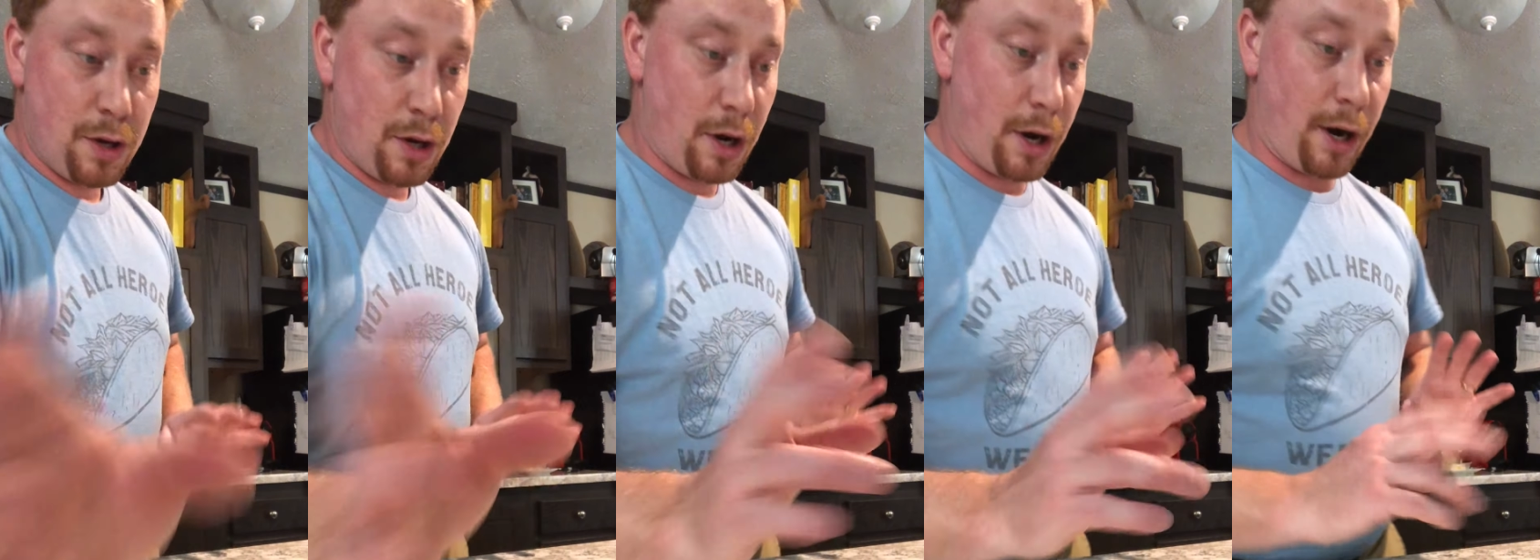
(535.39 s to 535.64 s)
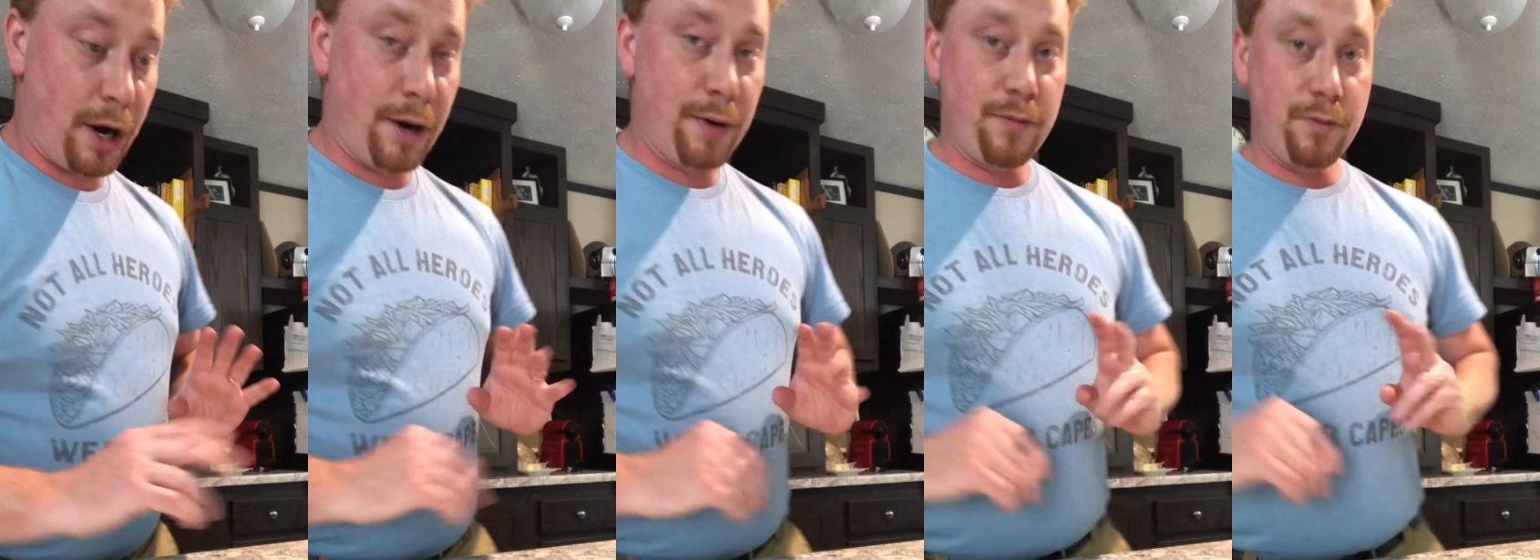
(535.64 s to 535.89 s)

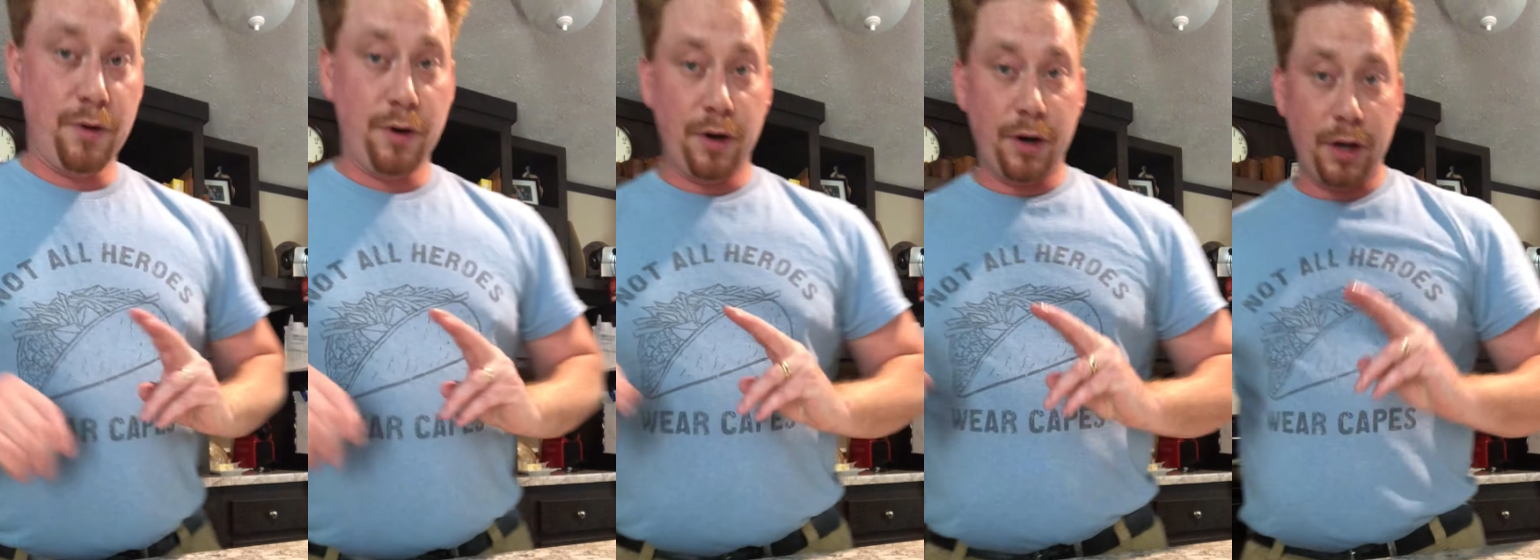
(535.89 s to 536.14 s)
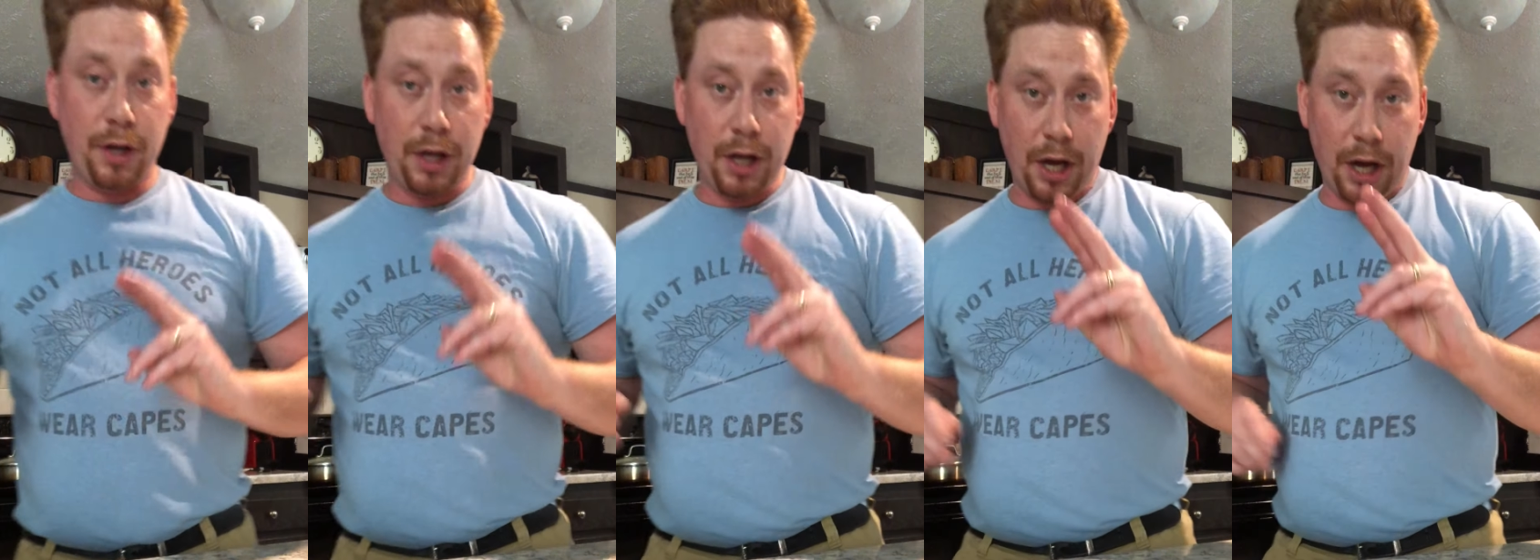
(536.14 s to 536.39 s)
Alright,
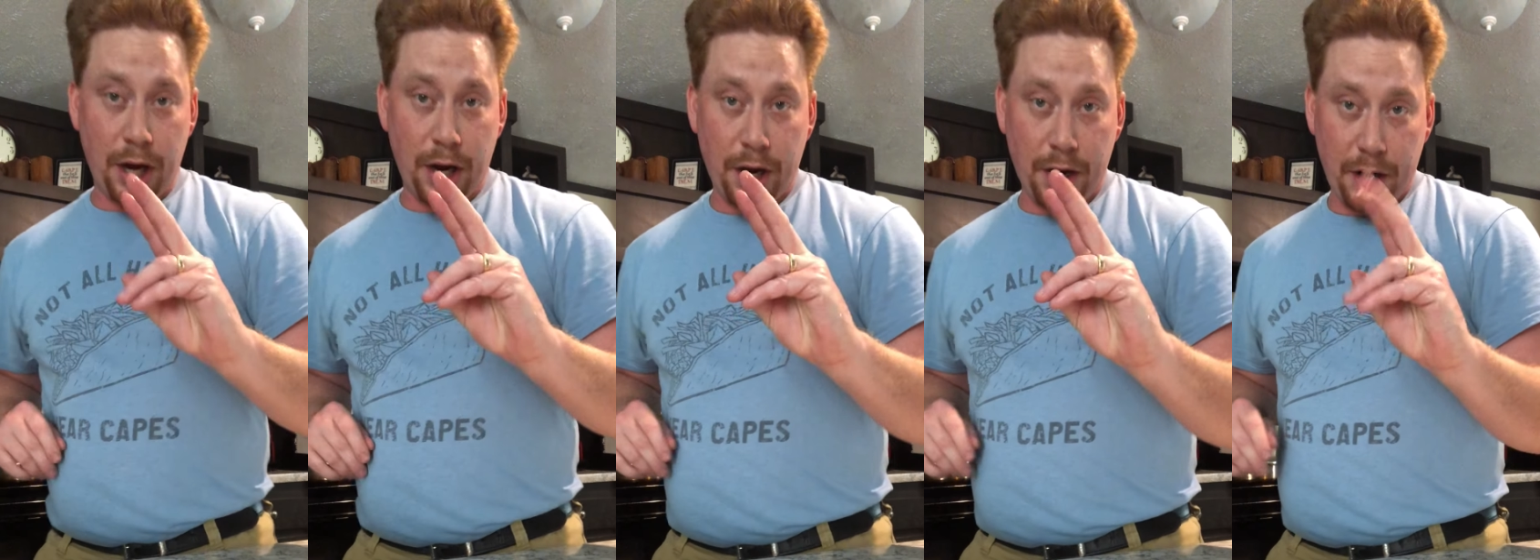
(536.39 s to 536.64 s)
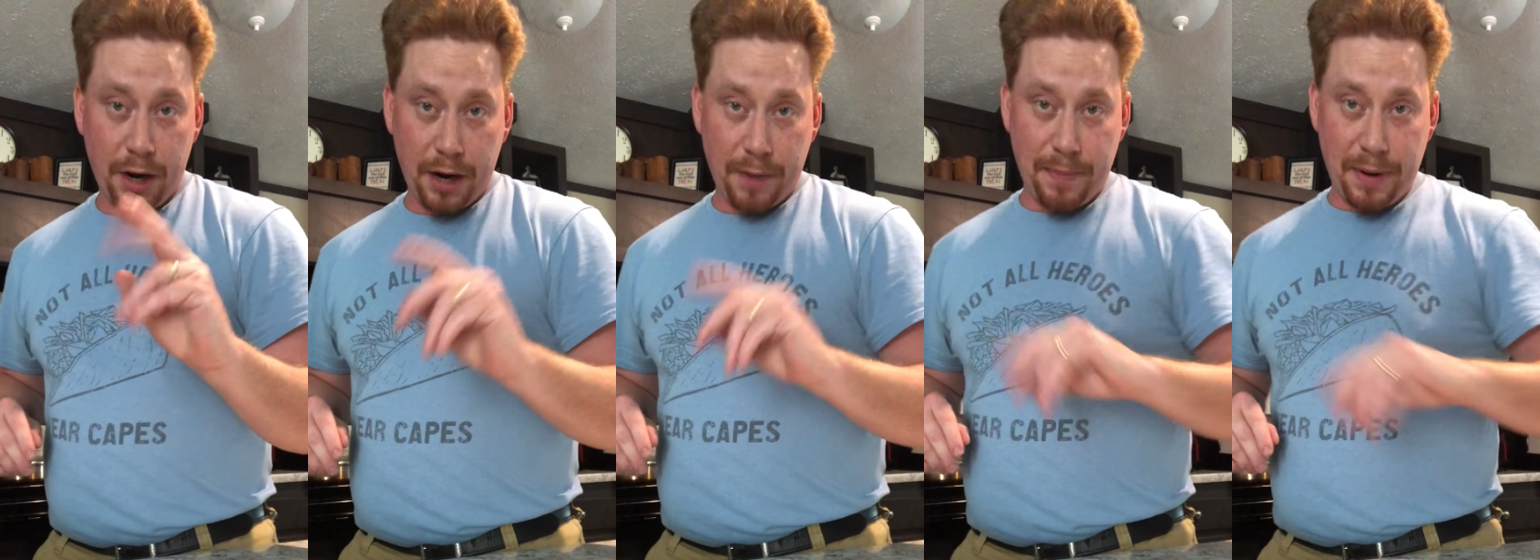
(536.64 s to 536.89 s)
we
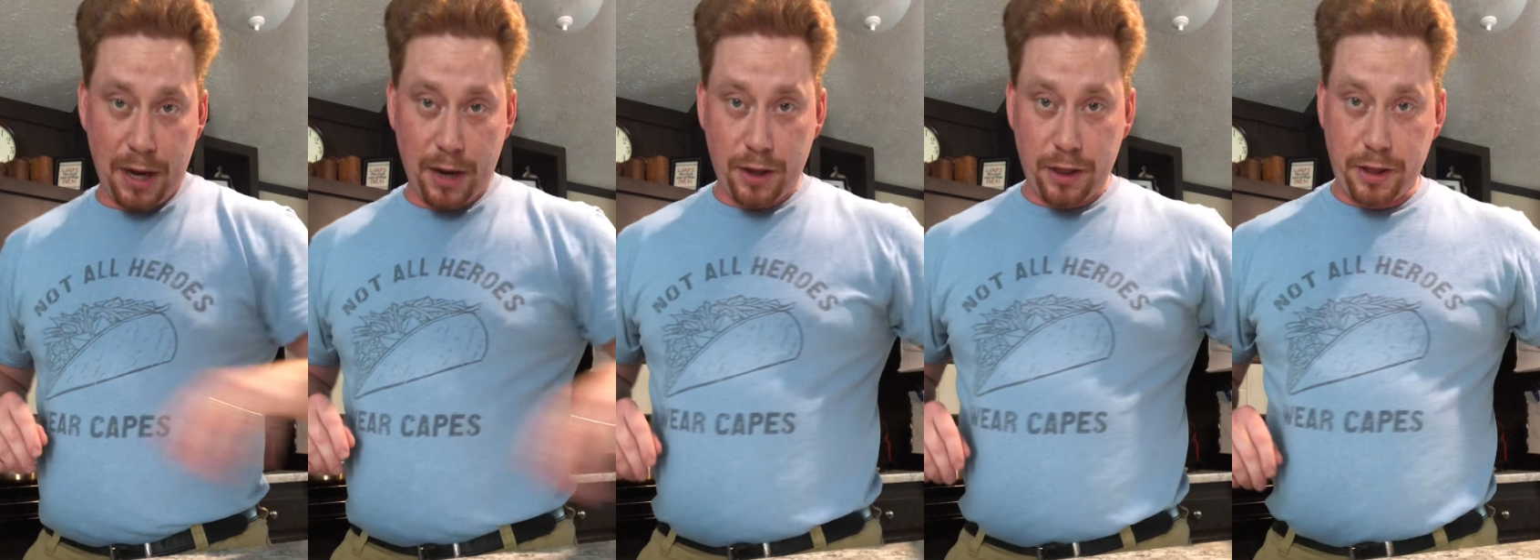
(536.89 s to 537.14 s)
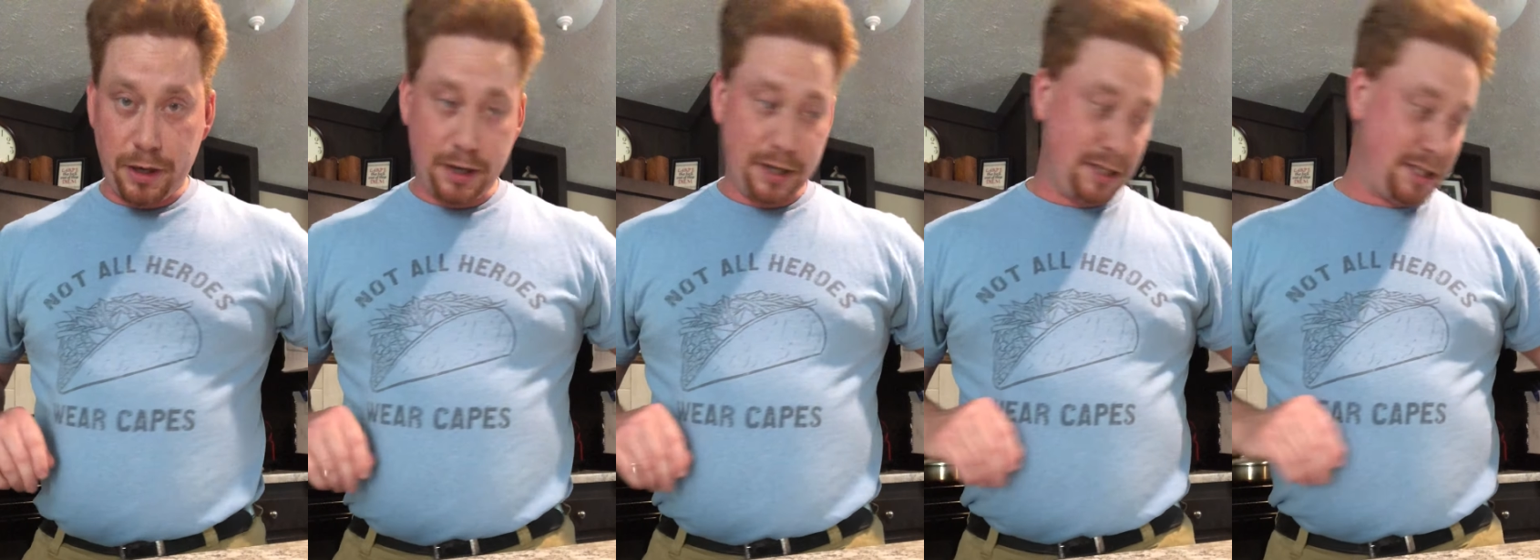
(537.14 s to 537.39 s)
are about
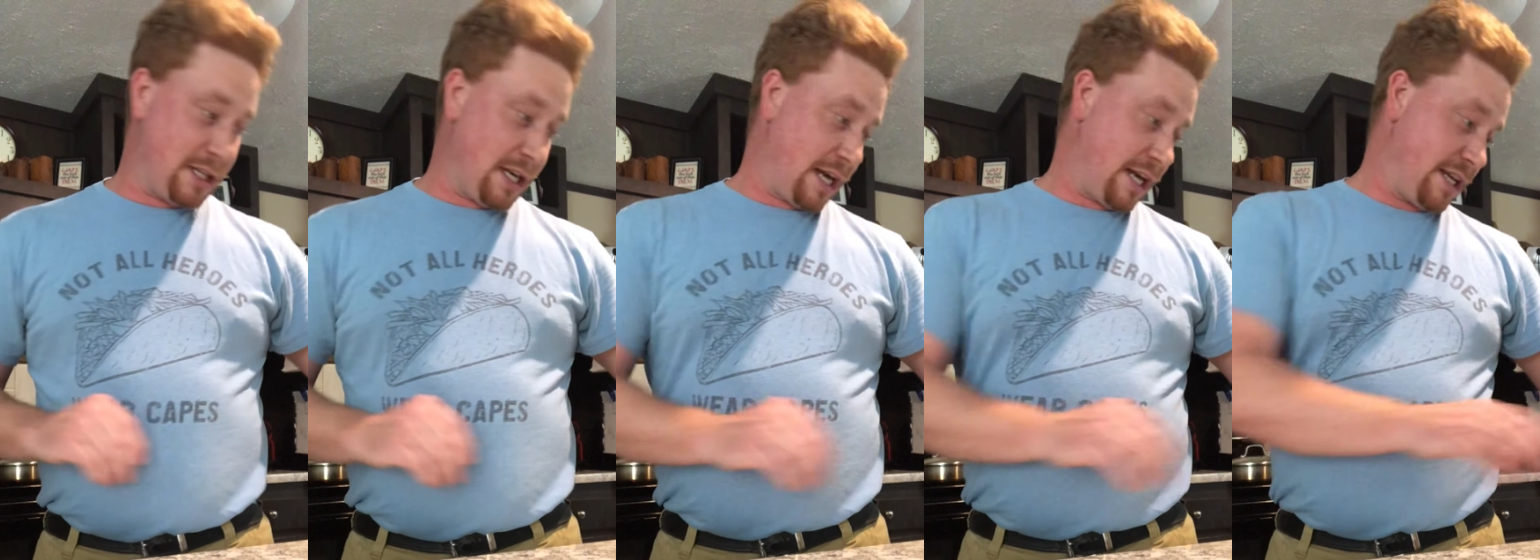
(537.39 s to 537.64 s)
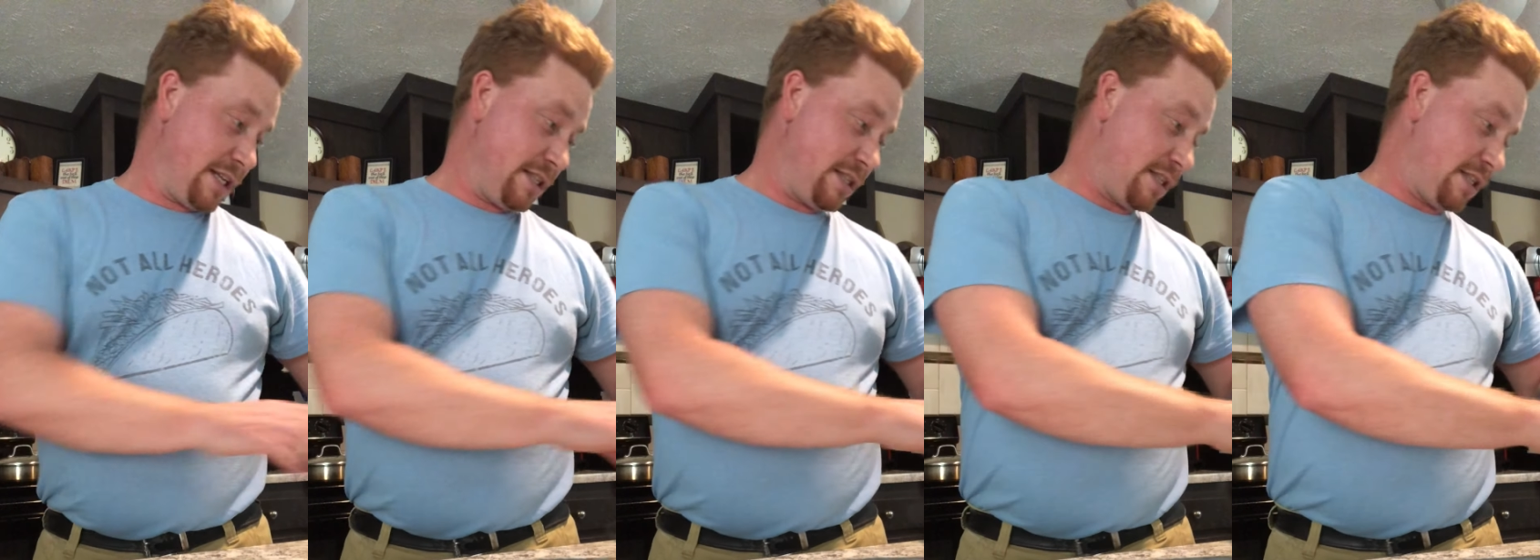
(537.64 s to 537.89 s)
30
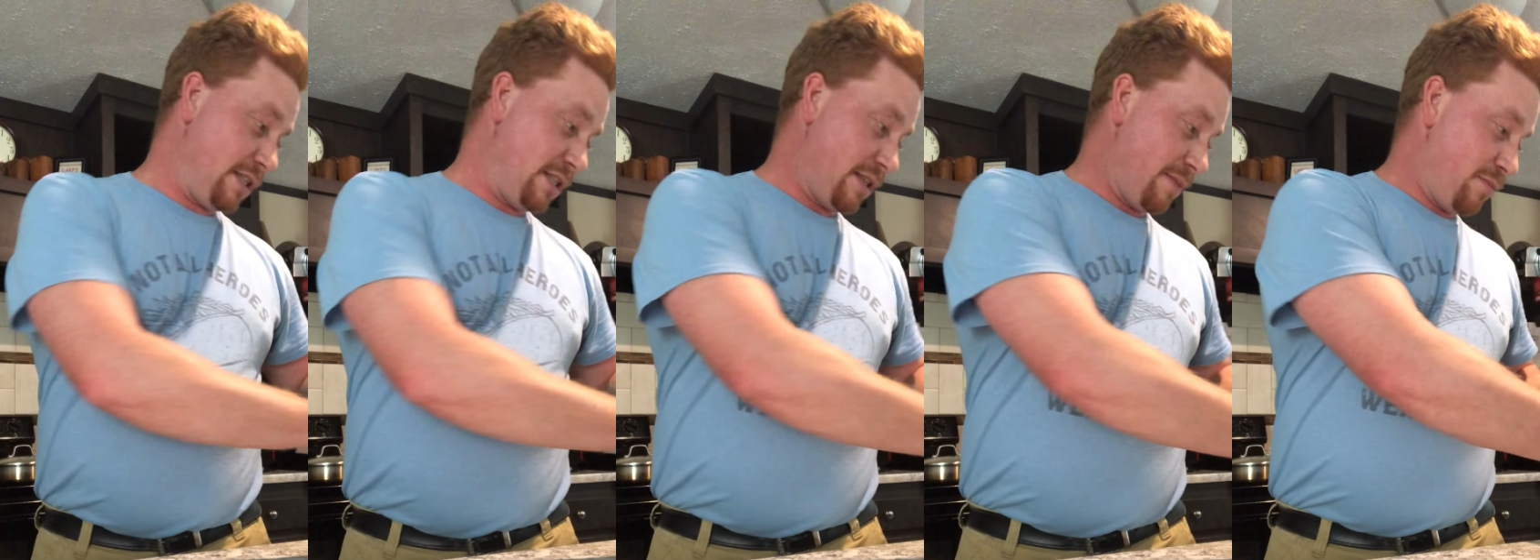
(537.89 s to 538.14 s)
seconds because